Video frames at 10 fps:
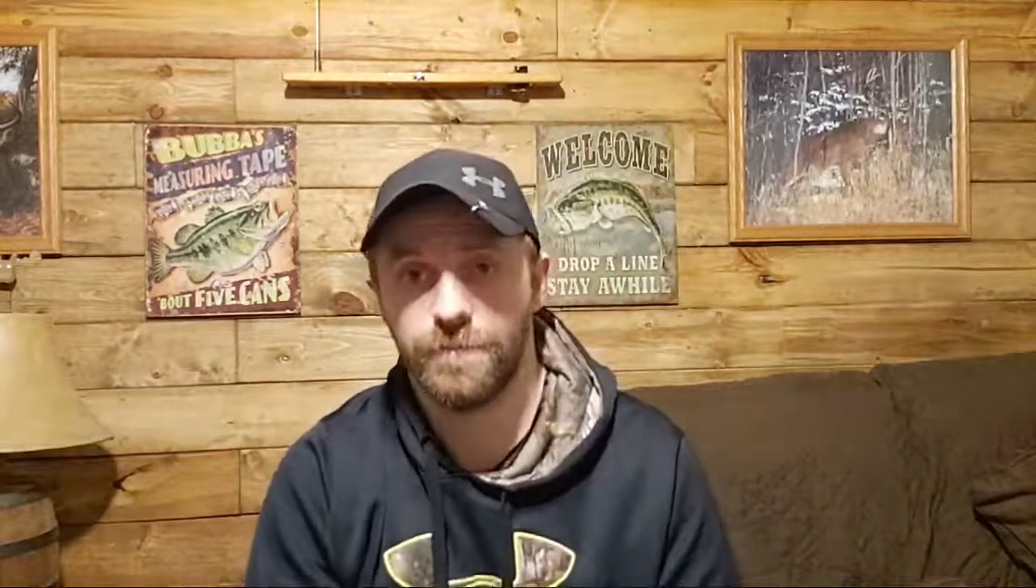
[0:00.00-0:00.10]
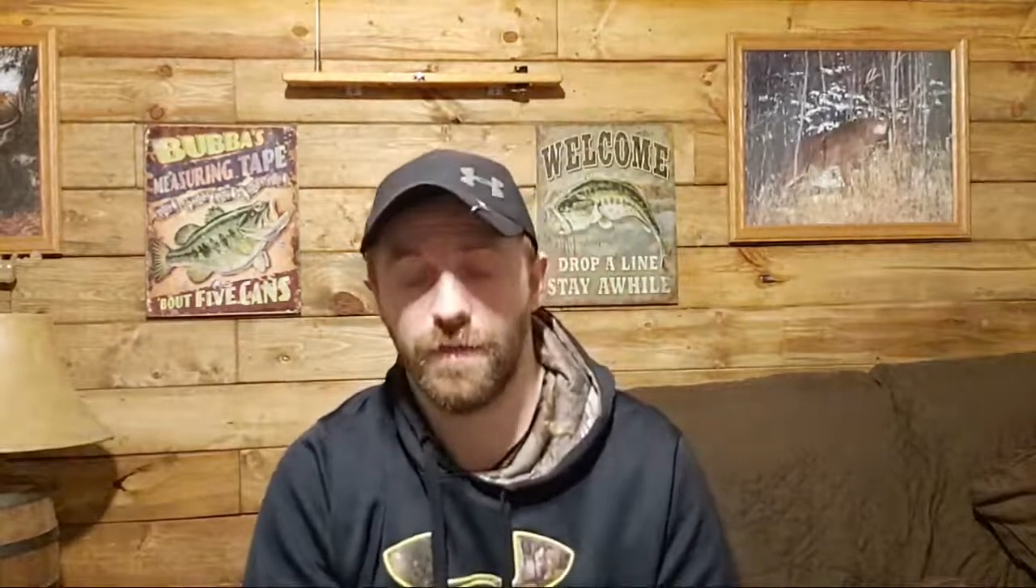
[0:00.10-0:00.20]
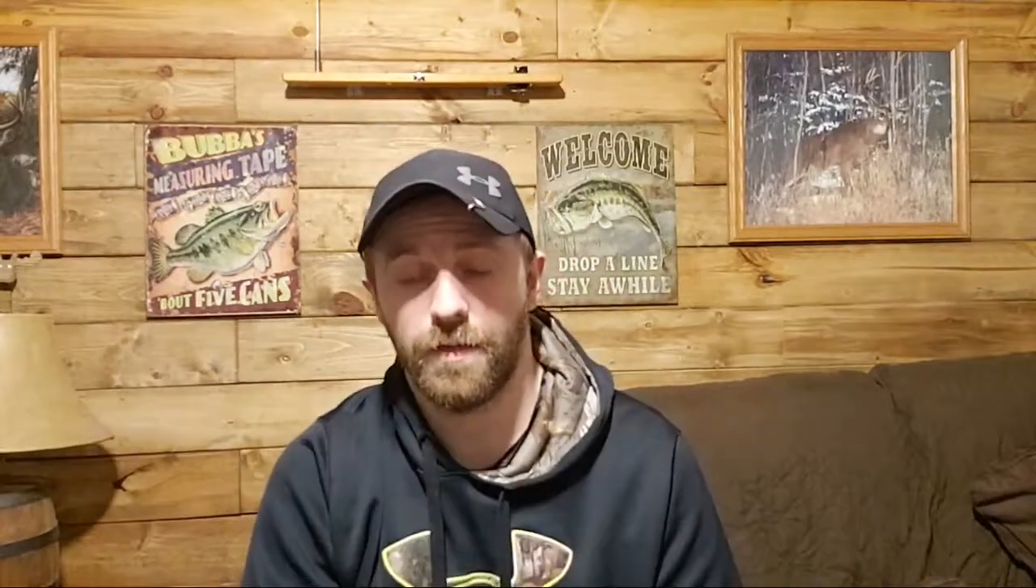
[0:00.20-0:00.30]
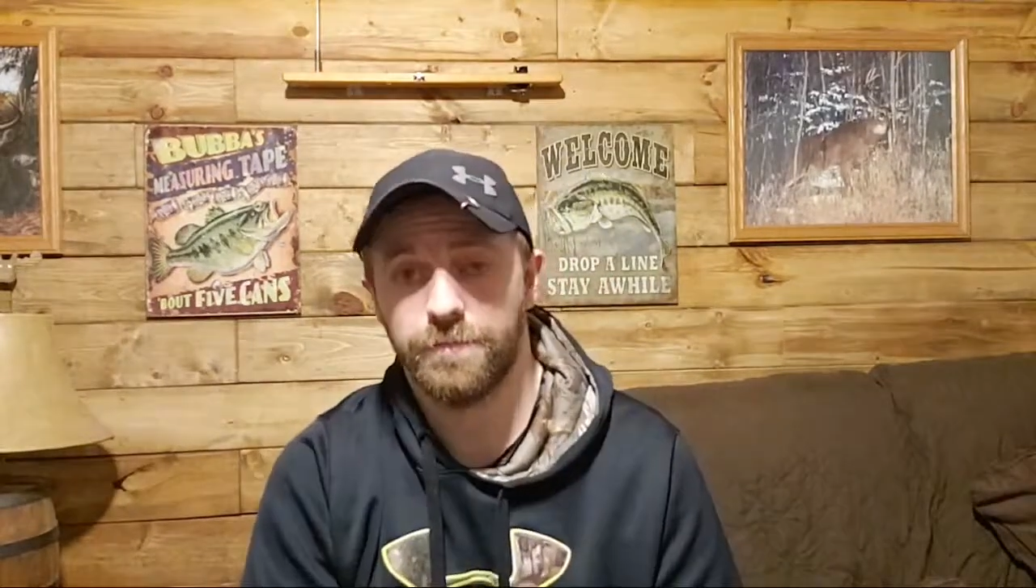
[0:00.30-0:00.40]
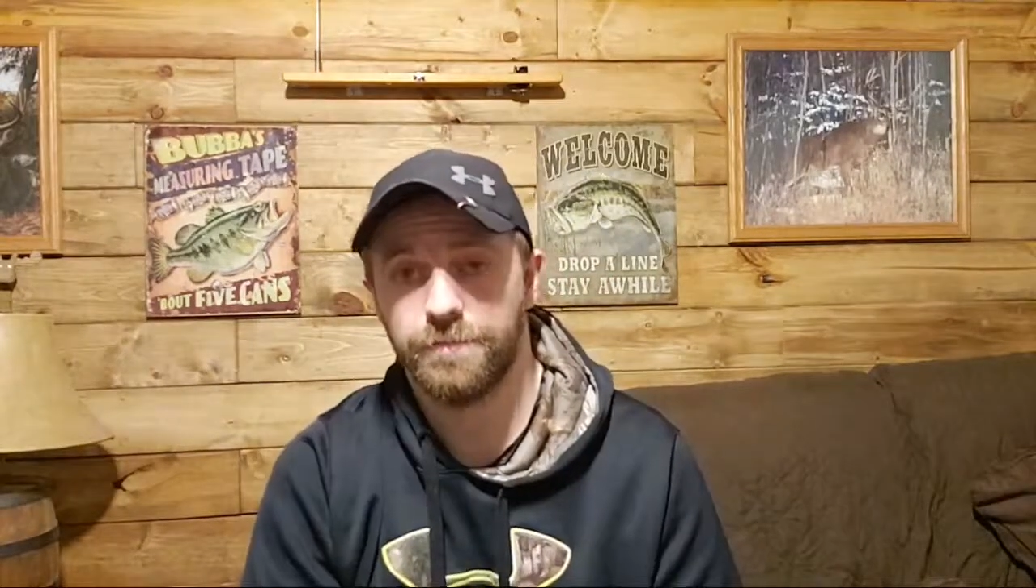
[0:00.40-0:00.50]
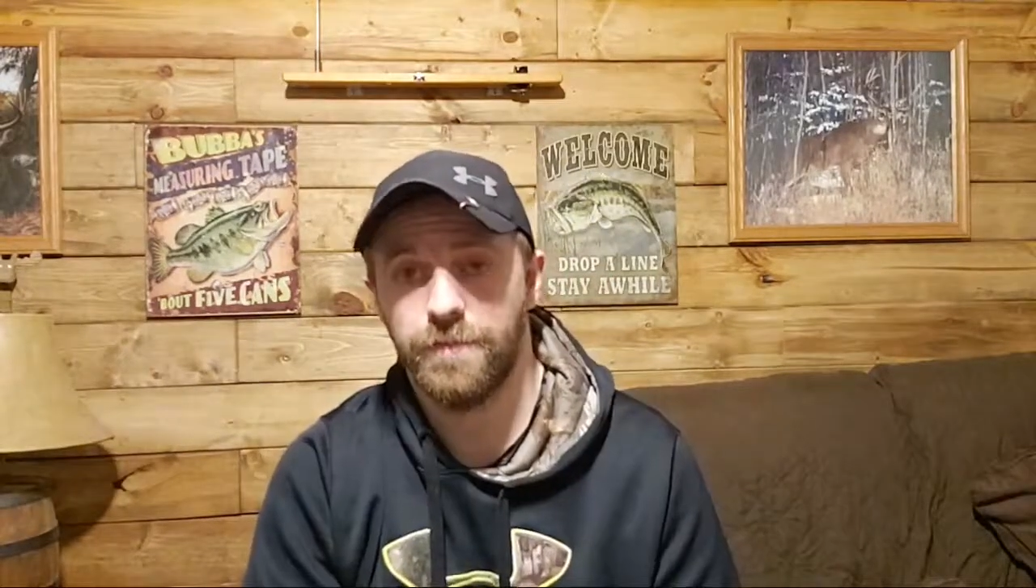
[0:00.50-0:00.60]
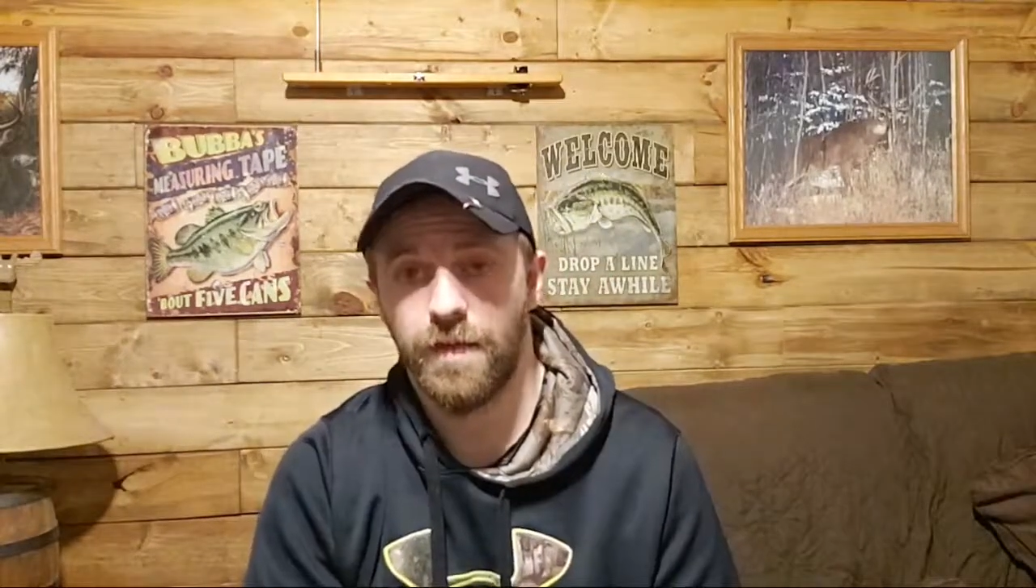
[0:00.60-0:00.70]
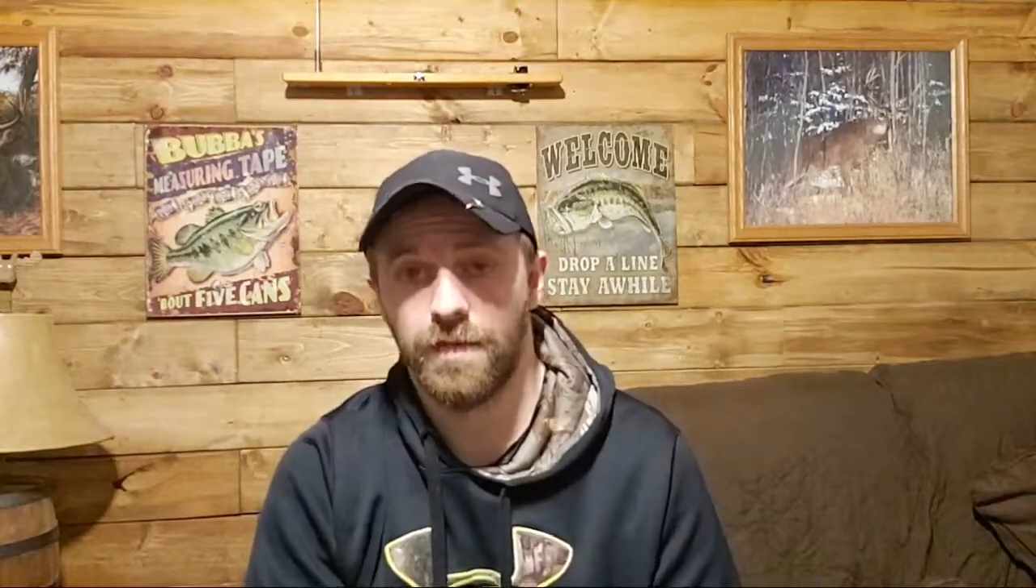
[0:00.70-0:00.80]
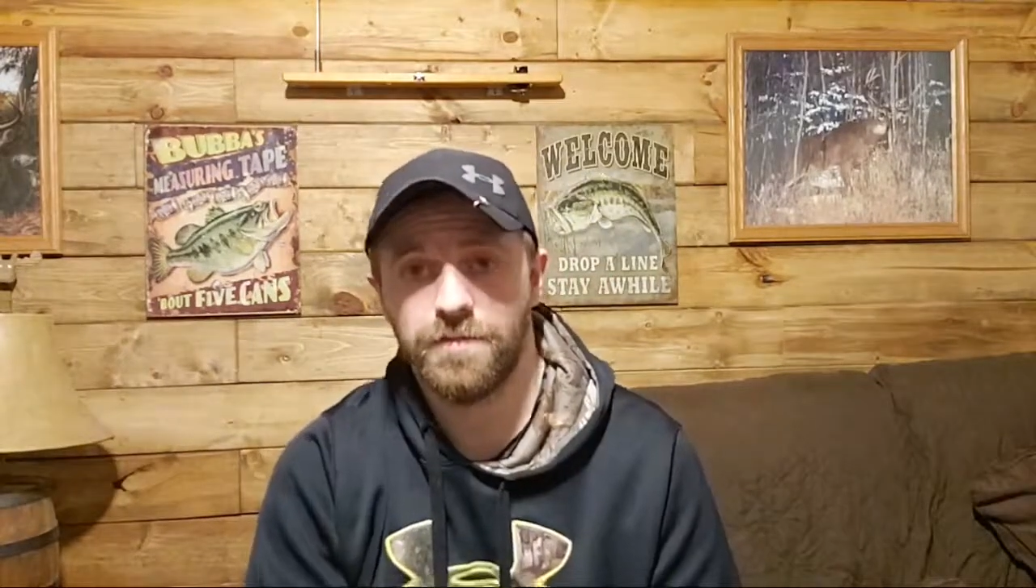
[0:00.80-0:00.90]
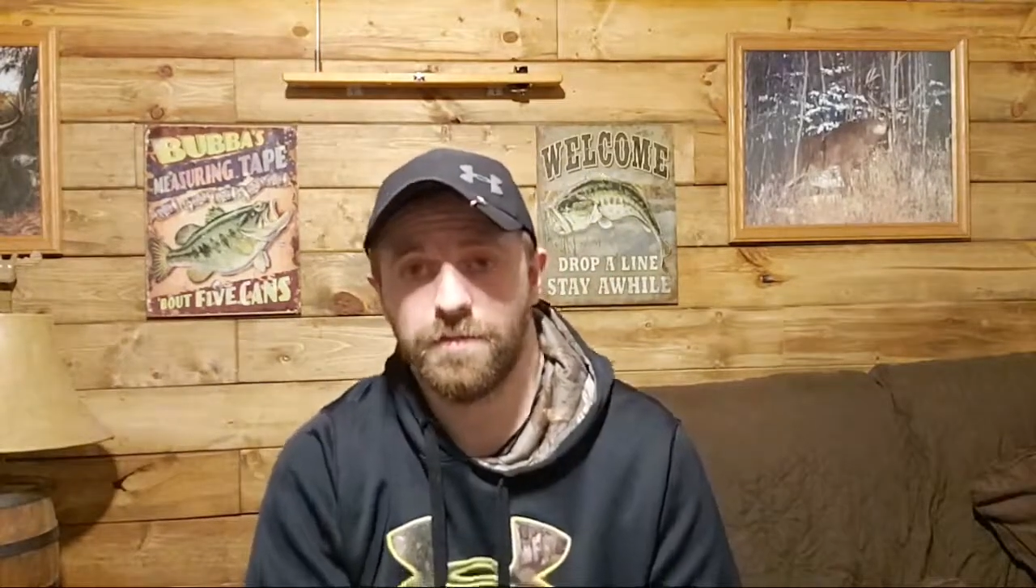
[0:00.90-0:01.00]

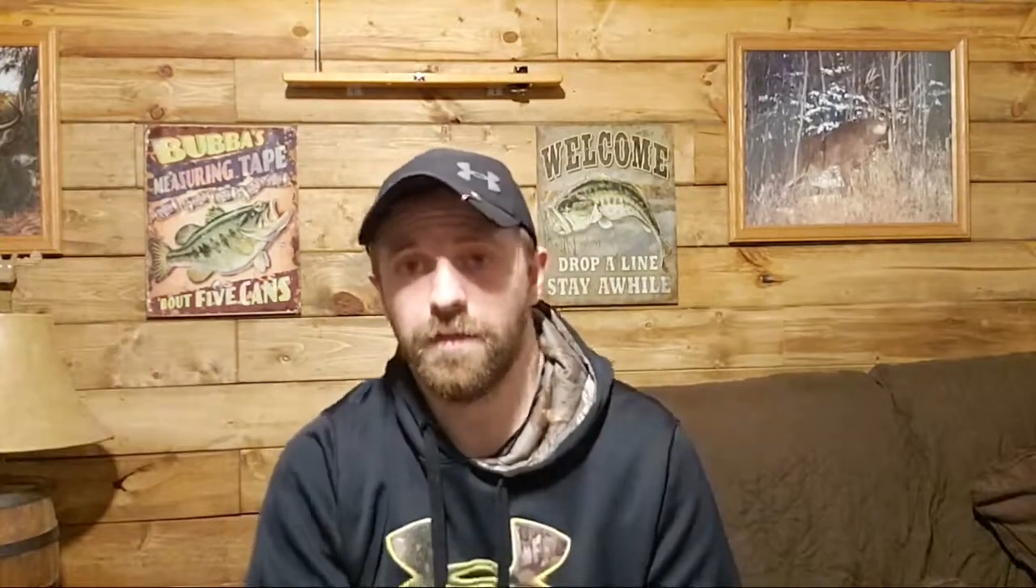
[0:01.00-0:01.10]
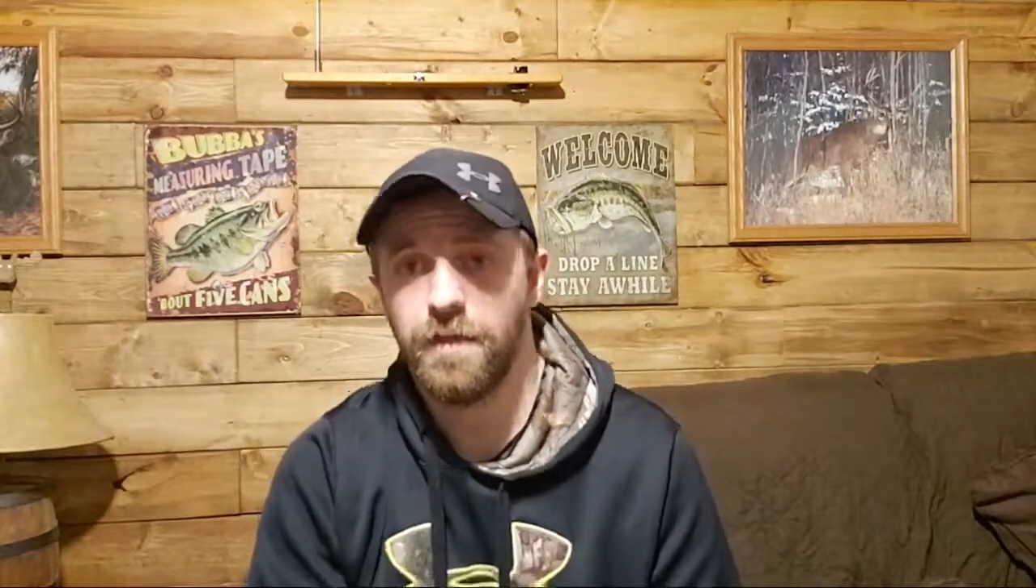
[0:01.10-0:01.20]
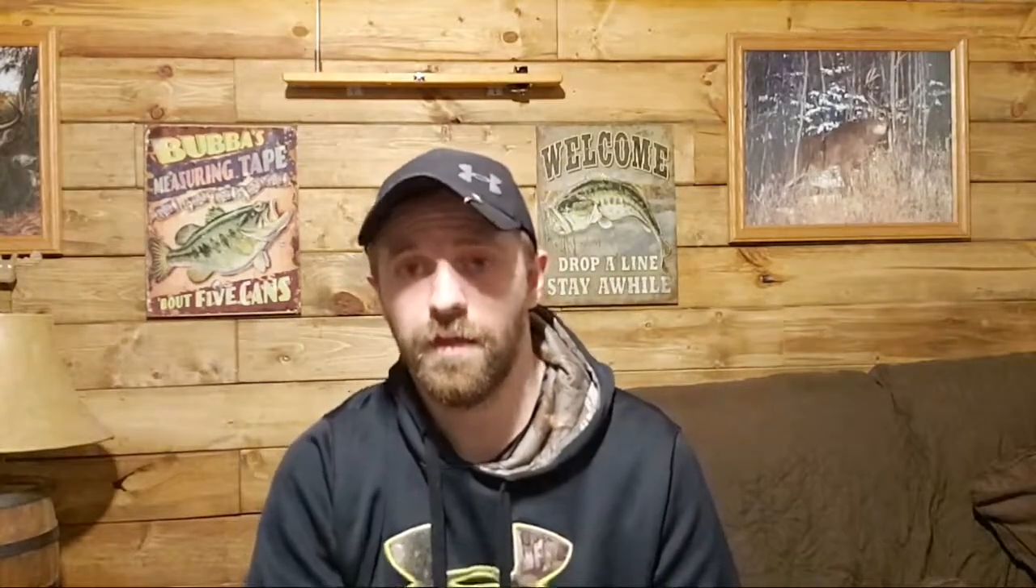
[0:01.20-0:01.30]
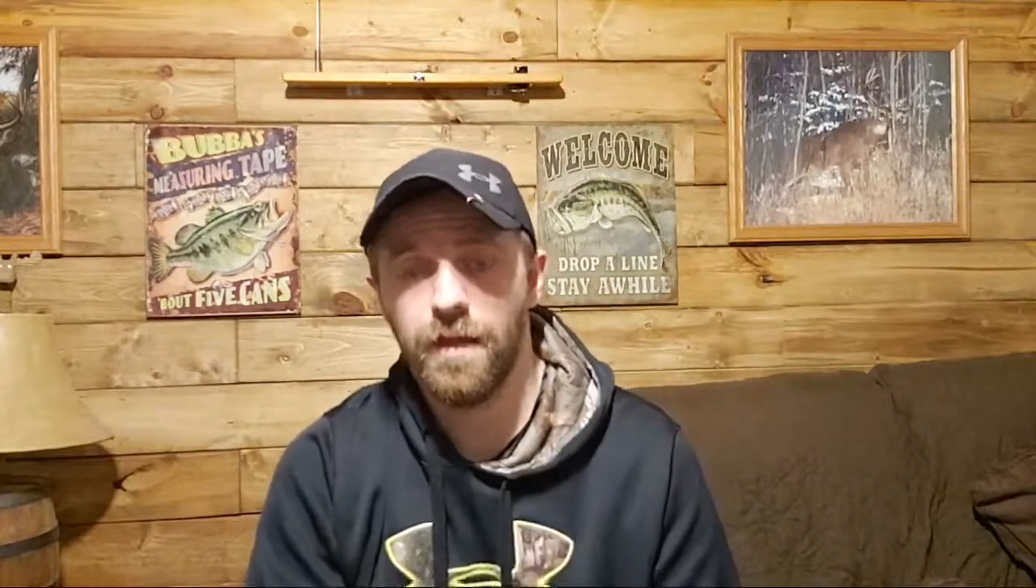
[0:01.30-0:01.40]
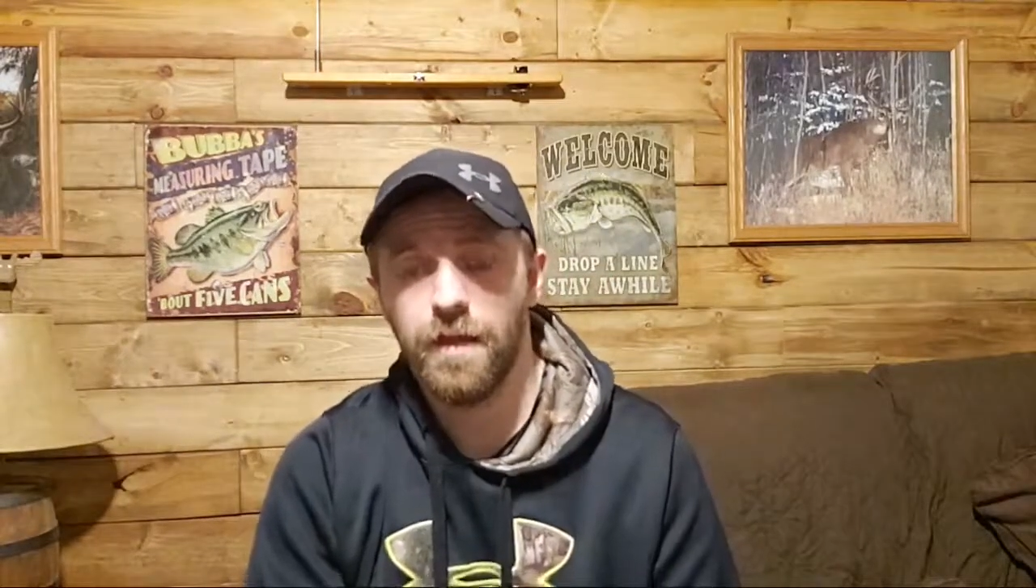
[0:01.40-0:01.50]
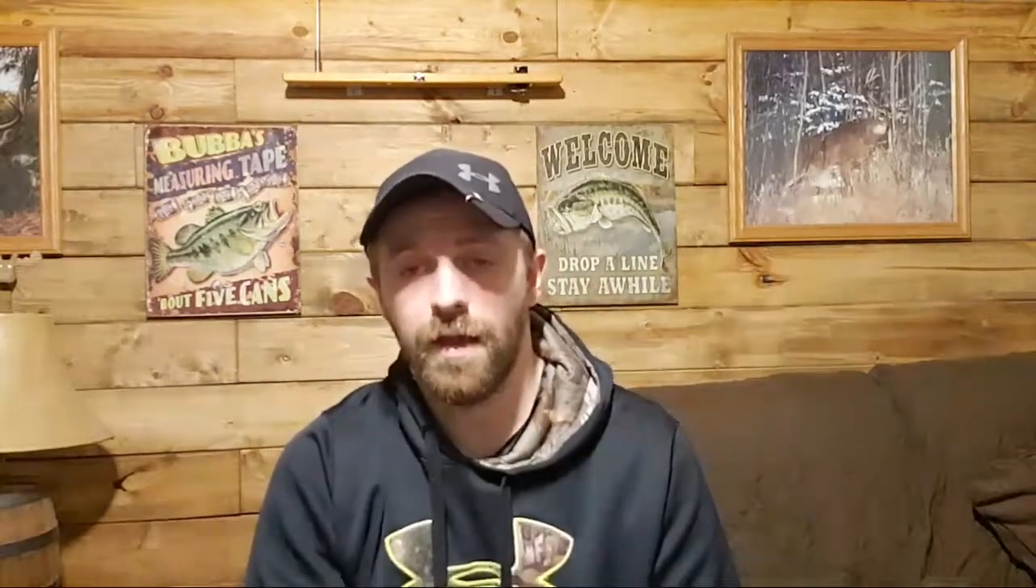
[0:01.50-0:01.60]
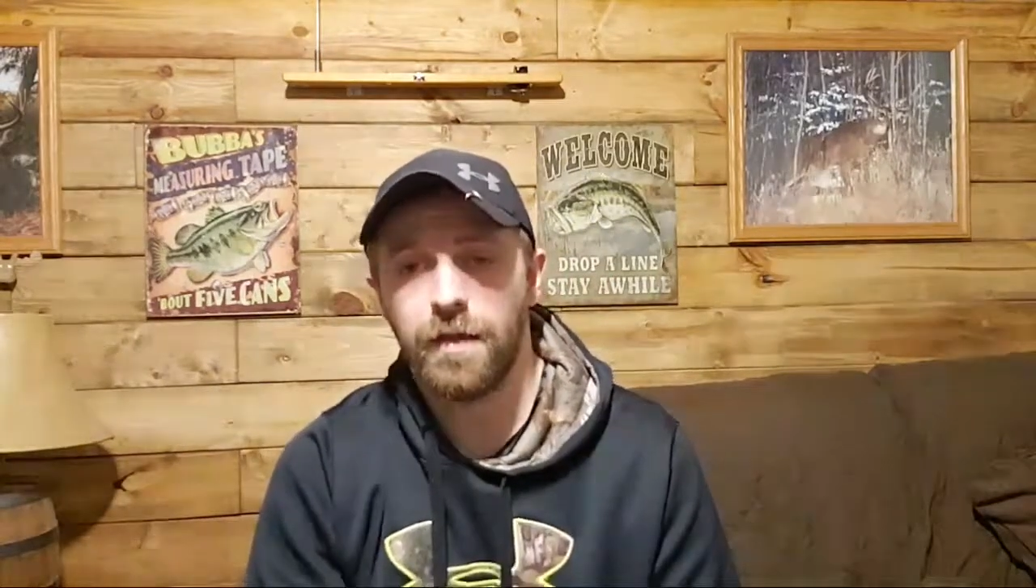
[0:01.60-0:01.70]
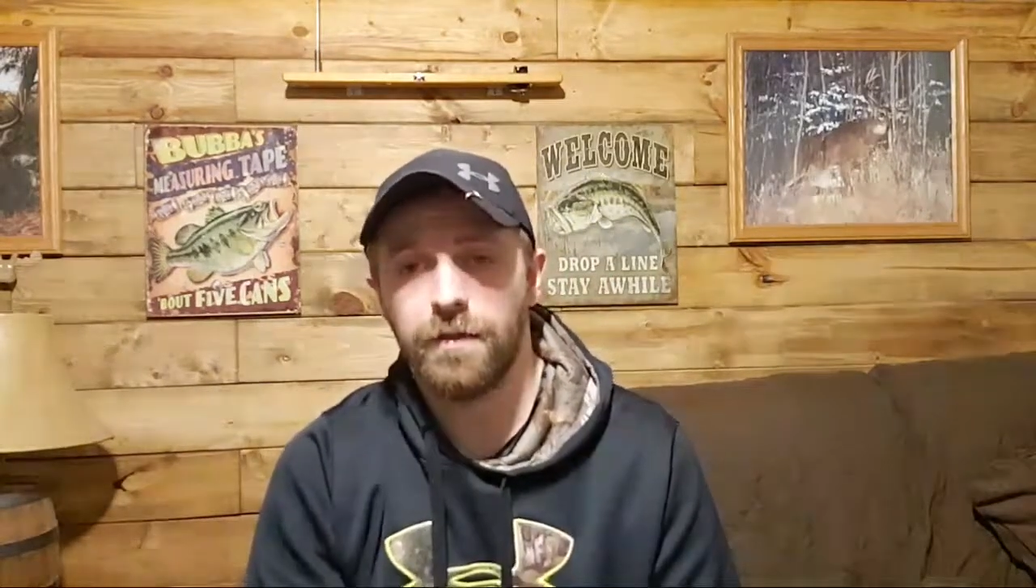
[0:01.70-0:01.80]
I